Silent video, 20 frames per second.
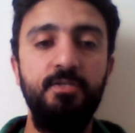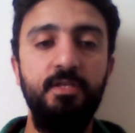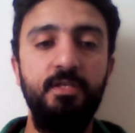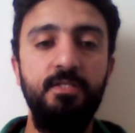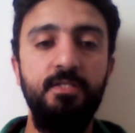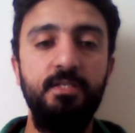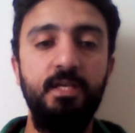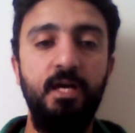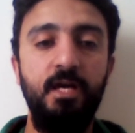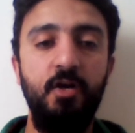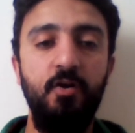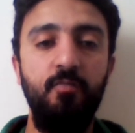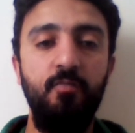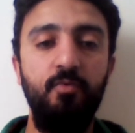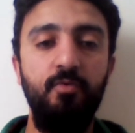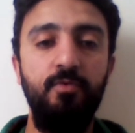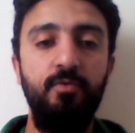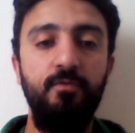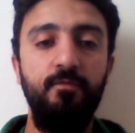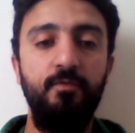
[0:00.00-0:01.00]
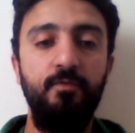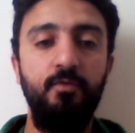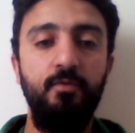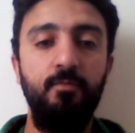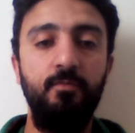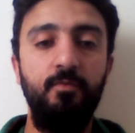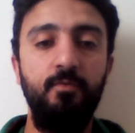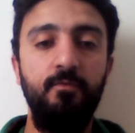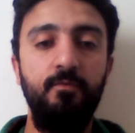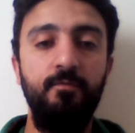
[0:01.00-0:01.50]
in the output
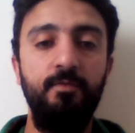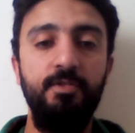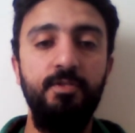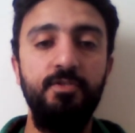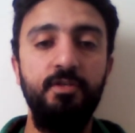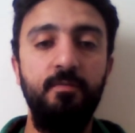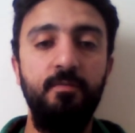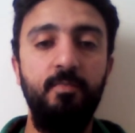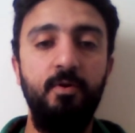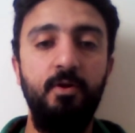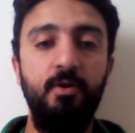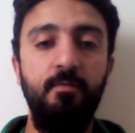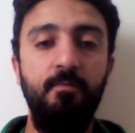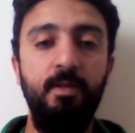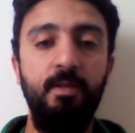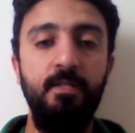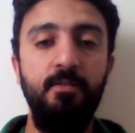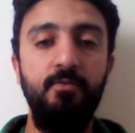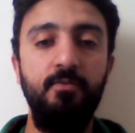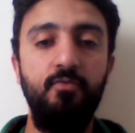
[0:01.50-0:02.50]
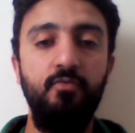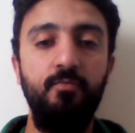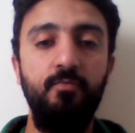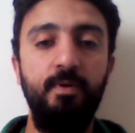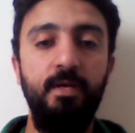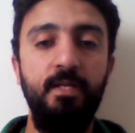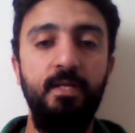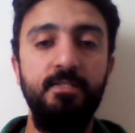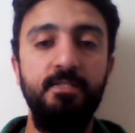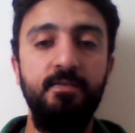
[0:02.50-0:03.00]
from conventional power plant to
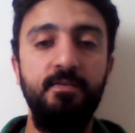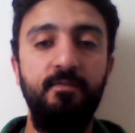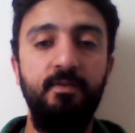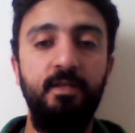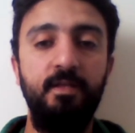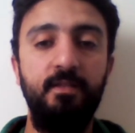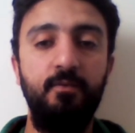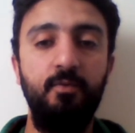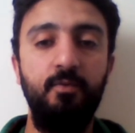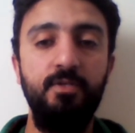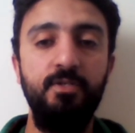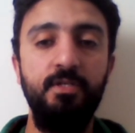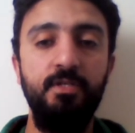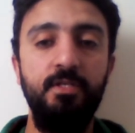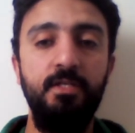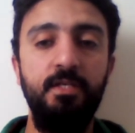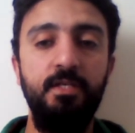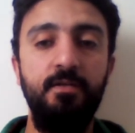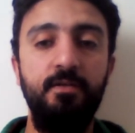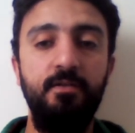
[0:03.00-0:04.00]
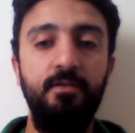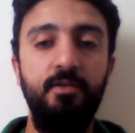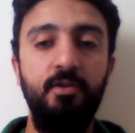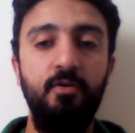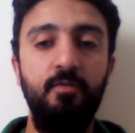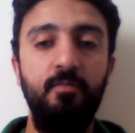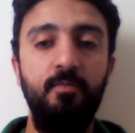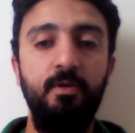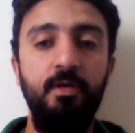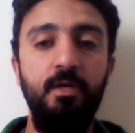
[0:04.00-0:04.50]
balance the fluctuation in
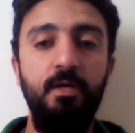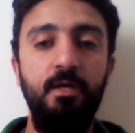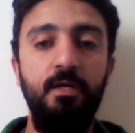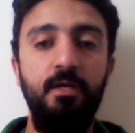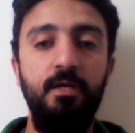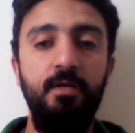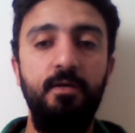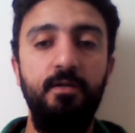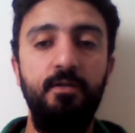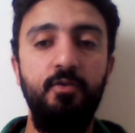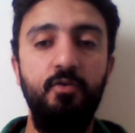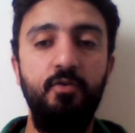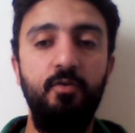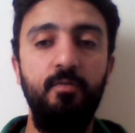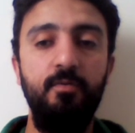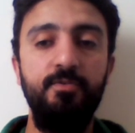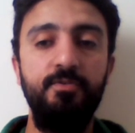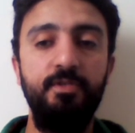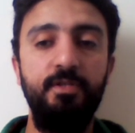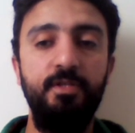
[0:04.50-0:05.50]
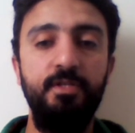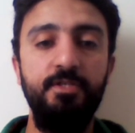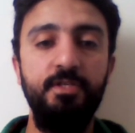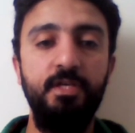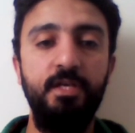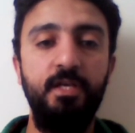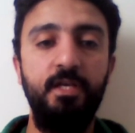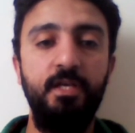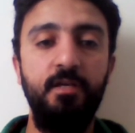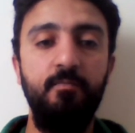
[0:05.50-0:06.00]
renewable
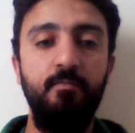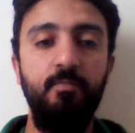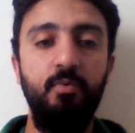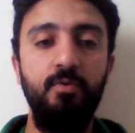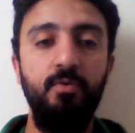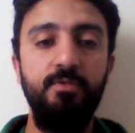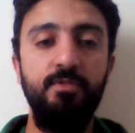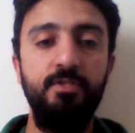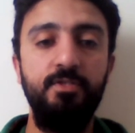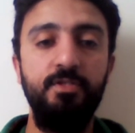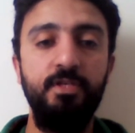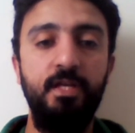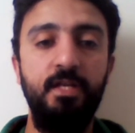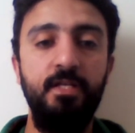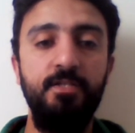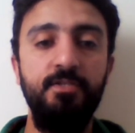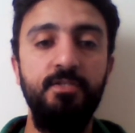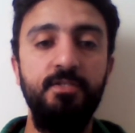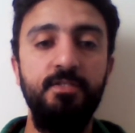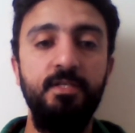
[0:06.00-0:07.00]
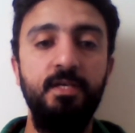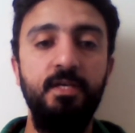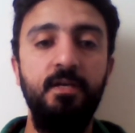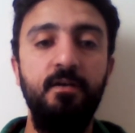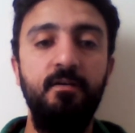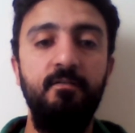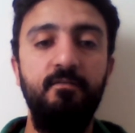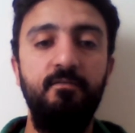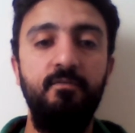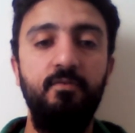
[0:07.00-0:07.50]
generation can pose challenges
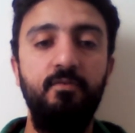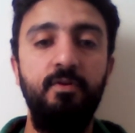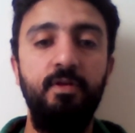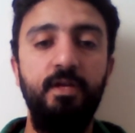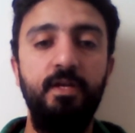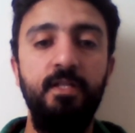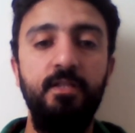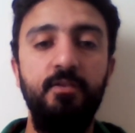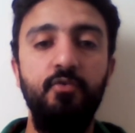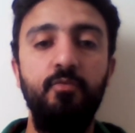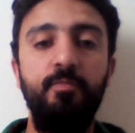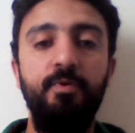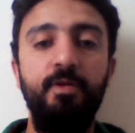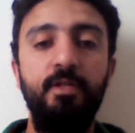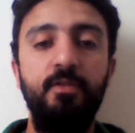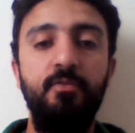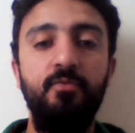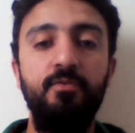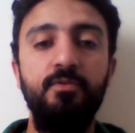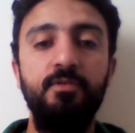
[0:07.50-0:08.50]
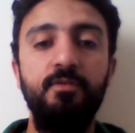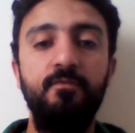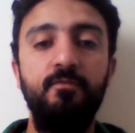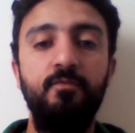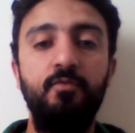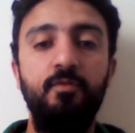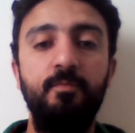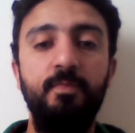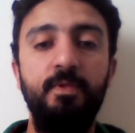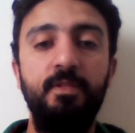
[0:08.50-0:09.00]
for grid operator
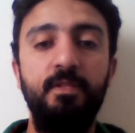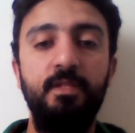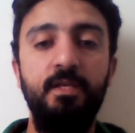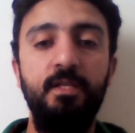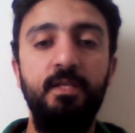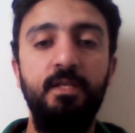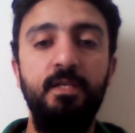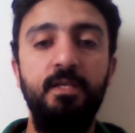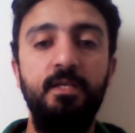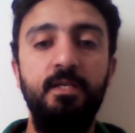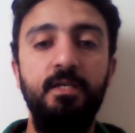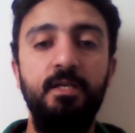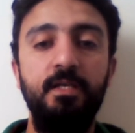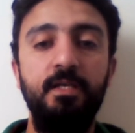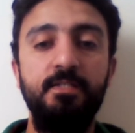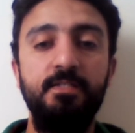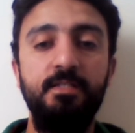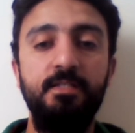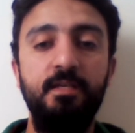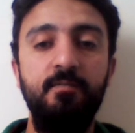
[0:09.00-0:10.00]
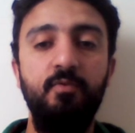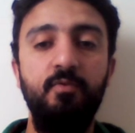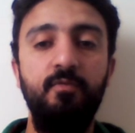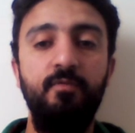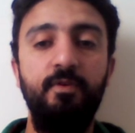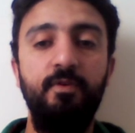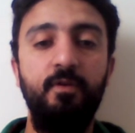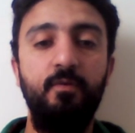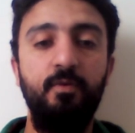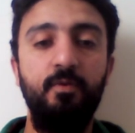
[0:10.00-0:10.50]
for maintaining a stable
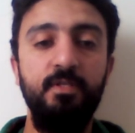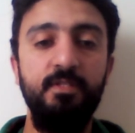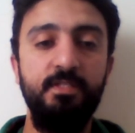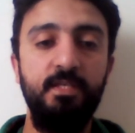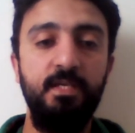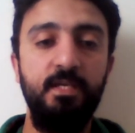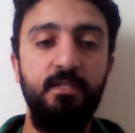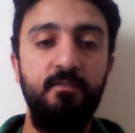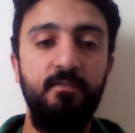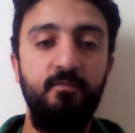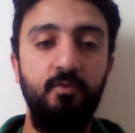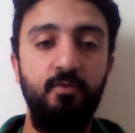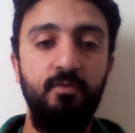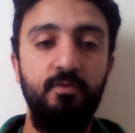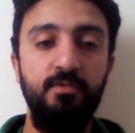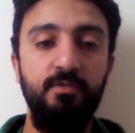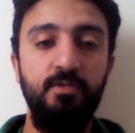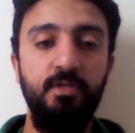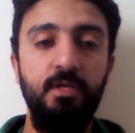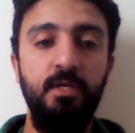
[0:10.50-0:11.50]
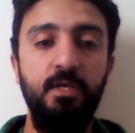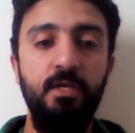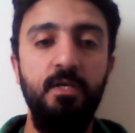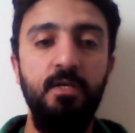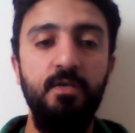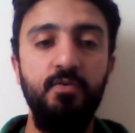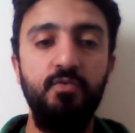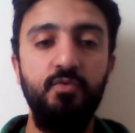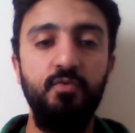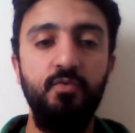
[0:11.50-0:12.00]
frequency and voltage.
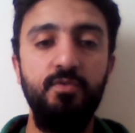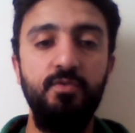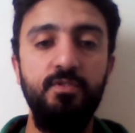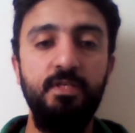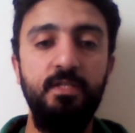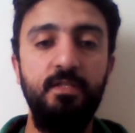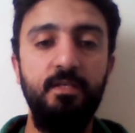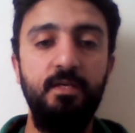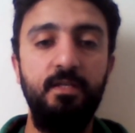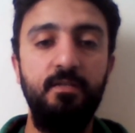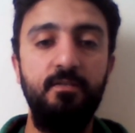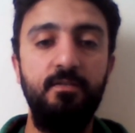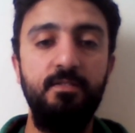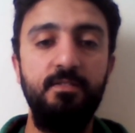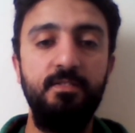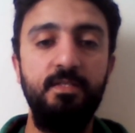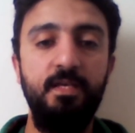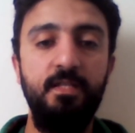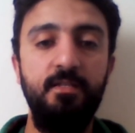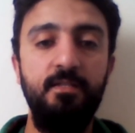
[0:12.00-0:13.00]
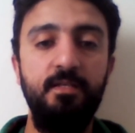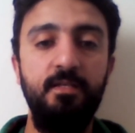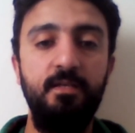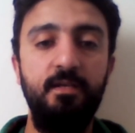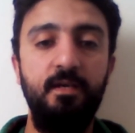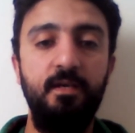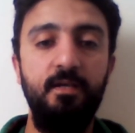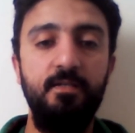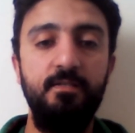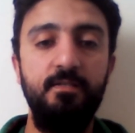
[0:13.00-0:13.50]
So that understanding